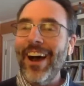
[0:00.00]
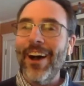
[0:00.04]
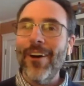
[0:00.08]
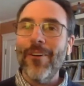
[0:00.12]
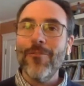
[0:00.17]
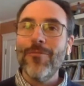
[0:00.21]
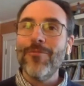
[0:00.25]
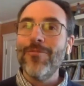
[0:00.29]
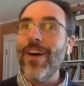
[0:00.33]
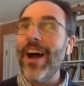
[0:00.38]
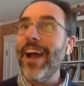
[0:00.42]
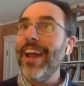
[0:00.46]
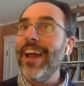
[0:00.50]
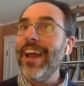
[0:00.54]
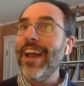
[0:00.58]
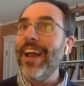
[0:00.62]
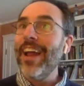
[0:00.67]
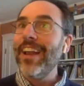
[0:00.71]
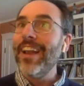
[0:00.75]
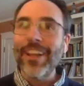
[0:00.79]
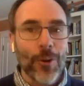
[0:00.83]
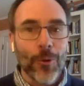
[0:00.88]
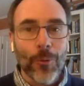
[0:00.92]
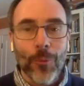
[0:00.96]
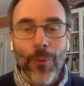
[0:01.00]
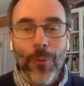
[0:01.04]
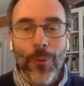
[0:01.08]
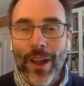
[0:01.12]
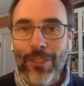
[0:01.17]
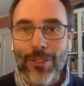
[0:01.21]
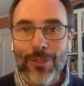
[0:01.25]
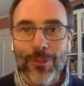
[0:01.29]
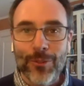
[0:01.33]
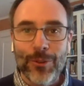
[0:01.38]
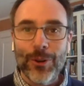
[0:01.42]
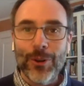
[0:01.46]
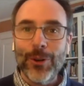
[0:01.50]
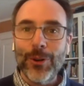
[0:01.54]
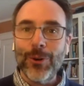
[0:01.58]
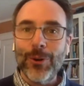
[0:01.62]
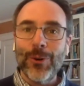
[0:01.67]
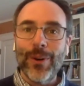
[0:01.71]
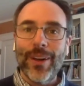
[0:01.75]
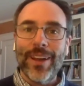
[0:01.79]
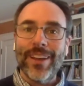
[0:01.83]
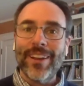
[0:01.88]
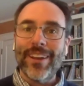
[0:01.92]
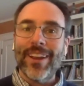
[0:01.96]
finding their way
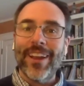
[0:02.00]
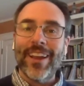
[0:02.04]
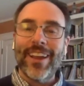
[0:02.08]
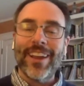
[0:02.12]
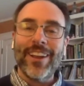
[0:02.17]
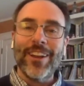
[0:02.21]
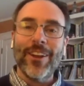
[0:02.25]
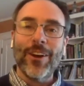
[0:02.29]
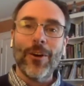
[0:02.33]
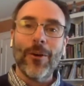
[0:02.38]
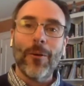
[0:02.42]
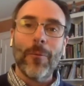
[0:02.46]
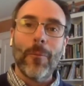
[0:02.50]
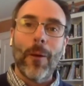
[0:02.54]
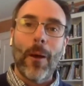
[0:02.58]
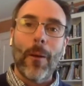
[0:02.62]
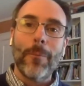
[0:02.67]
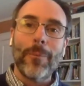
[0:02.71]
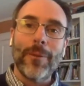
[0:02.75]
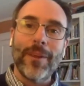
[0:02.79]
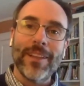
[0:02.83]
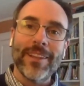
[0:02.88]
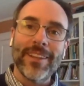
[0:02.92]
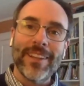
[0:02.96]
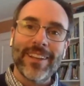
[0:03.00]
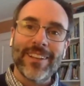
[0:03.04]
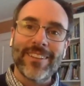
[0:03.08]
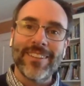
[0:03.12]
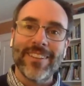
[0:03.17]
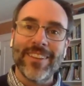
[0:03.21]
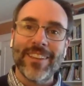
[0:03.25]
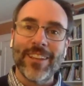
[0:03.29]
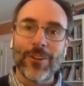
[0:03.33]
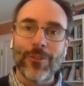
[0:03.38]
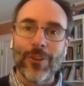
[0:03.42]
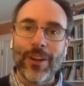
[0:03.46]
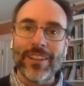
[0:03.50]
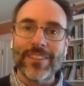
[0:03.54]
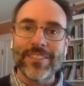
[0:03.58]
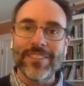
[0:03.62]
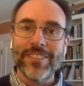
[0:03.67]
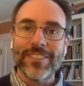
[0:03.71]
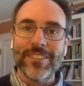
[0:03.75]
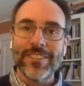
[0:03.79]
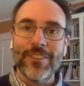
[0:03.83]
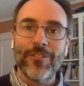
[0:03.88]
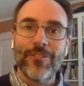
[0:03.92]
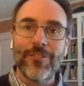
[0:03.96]
through and, appealing to the
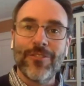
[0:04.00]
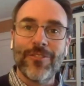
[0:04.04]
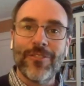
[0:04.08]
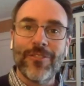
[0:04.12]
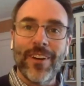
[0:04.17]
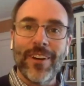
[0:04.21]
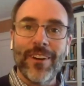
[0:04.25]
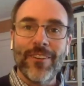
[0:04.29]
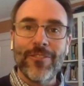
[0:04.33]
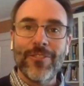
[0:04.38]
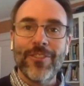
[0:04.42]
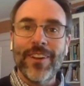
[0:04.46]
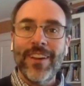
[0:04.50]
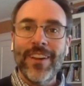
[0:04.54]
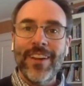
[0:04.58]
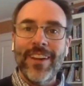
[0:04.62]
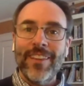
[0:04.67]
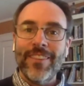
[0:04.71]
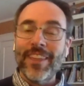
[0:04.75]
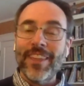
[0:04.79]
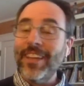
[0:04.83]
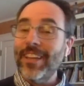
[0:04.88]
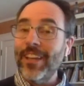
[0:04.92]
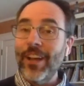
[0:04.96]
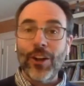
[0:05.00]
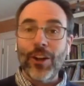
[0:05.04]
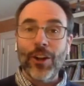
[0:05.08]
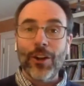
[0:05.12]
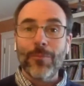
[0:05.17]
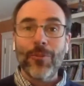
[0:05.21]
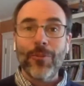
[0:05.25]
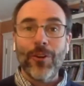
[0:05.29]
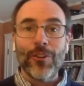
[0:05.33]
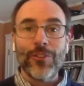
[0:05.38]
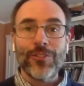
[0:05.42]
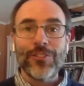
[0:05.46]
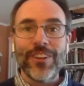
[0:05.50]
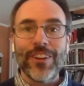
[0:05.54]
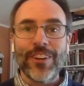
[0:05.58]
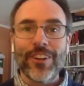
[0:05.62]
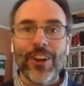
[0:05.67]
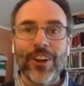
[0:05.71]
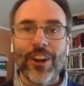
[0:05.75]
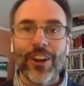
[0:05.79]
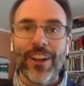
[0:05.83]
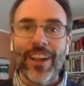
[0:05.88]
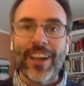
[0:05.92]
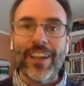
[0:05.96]
graces of the younger folks in their
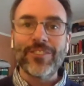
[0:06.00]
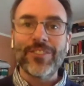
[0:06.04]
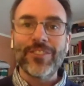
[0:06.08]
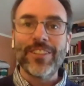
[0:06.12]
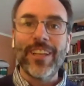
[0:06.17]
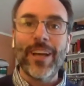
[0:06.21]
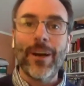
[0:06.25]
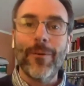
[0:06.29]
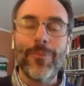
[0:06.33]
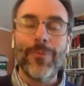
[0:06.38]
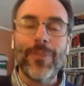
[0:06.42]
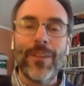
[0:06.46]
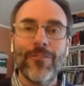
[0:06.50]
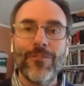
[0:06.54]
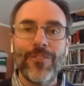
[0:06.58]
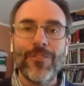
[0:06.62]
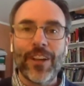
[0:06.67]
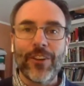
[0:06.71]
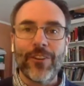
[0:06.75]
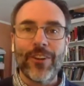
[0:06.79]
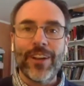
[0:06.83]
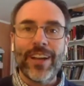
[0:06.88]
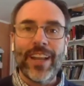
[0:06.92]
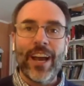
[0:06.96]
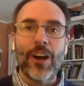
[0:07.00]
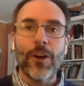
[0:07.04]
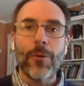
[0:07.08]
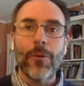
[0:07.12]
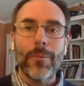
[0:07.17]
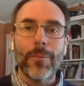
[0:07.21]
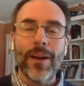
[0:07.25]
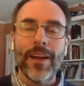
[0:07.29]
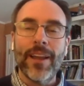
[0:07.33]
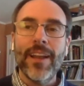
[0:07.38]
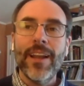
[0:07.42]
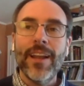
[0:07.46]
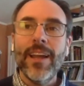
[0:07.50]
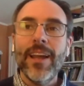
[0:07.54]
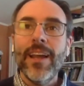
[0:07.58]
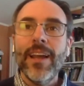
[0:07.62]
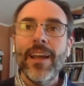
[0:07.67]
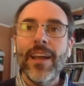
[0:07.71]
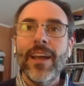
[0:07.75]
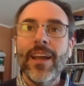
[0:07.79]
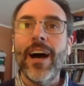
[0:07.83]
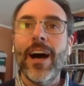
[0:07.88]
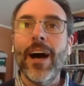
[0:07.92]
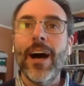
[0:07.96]
congregation to help them figure it out. But
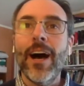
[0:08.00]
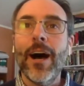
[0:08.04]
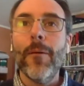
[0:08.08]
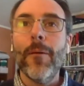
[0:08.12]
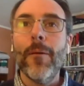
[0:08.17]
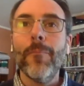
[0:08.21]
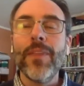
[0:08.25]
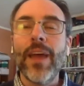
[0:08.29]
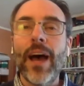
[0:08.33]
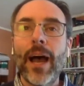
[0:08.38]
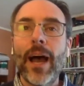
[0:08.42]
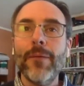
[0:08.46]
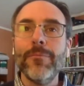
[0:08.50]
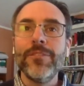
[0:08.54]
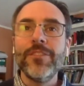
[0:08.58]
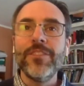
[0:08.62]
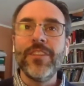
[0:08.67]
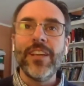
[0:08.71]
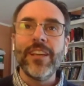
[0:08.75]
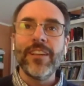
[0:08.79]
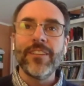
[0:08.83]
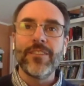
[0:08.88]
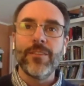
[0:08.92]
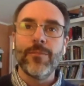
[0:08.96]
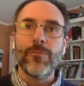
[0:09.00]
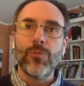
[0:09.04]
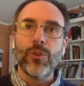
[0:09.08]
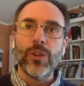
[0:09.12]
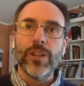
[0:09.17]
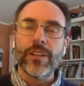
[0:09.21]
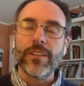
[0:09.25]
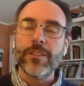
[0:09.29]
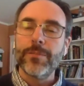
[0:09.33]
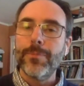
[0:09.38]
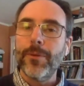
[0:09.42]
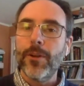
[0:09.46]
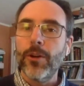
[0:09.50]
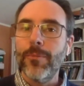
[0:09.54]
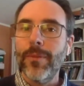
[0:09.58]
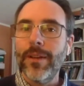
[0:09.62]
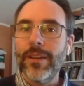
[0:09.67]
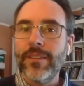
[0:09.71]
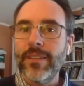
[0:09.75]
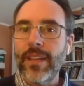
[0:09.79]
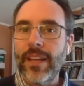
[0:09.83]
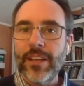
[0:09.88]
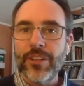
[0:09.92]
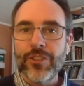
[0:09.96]
I'm seeing some real
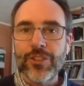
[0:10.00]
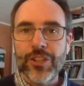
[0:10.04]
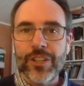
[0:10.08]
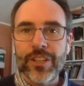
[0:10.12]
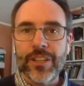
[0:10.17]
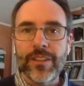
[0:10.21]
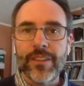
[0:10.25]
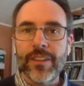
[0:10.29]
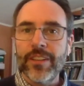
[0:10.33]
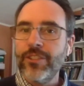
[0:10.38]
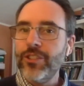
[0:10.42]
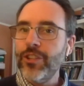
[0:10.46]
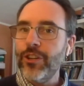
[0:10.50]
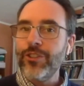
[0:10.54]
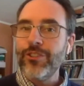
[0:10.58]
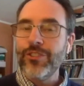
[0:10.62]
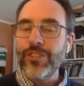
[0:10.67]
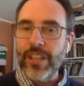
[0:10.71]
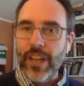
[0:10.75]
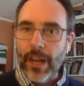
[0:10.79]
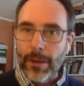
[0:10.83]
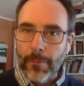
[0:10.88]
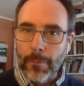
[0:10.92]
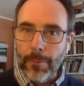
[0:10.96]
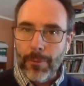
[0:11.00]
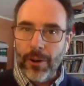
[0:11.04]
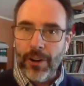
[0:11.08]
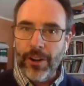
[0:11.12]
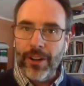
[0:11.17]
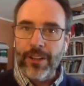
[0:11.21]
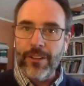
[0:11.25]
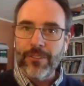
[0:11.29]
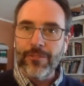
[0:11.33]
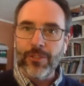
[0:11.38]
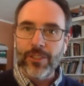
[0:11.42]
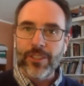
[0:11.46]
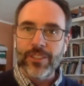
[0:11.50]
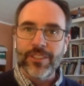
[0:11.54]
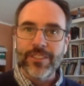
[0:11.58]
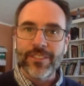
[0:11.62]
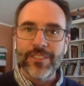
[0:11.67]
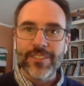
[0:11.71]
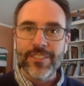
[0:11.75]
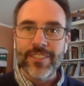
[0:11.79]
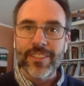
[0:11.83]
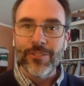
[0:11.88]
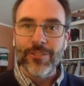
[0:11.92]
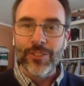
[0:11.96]
experimentation. The church that I'm a part of, which
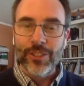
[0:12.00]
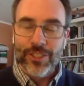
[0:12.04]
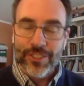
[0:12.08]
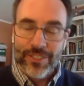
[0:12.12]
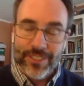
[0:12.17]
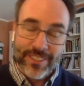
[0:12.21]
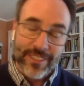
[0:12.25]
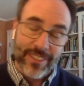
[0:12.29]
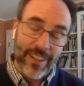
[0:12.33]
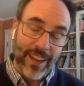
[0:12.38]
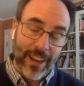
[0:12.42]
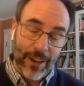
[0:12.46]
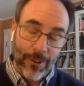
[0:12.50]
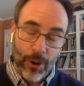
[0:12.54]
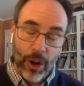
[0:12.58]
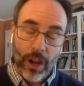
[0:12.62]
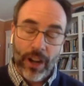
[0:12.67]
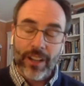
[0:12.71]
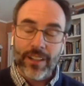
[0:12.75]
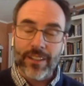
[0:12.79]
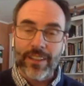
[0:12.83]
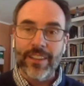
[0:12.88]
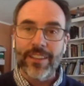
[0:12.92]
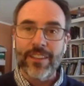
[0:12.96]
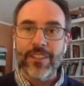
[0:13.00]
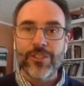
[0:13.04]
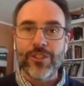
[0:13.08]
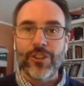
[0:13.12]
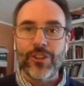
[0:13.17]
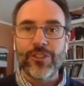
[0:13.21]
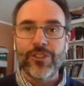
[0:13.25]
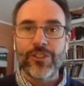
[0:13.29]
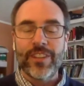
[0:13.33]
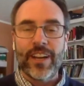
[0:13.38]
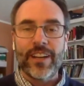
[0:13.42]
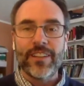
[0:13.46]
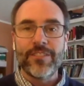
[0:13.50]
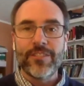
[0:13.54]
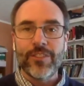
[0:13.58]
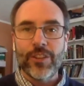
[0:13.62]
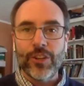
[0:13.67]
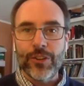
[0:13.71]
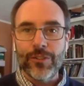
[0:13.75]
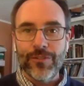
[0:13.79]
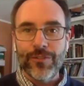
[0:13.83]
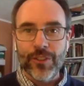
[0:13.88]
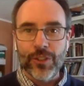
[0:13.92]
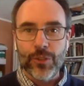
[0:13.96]
is ironically the church that I
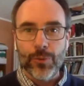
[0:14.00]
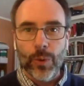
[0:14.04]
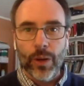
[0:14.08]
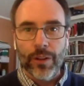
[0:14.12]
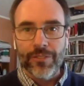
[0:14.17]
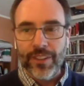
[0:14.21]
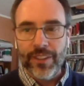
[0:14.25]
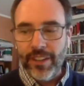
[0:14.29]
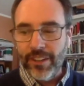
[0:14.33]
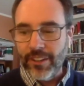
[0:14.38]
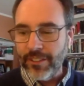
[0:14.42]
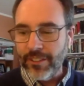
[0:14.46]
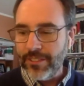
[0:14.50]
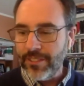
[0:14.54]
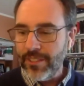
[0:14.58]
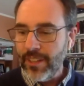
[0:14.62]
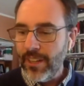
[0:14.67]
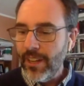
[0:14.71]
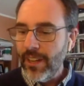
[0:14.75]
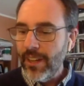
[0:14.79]
served for 12 years,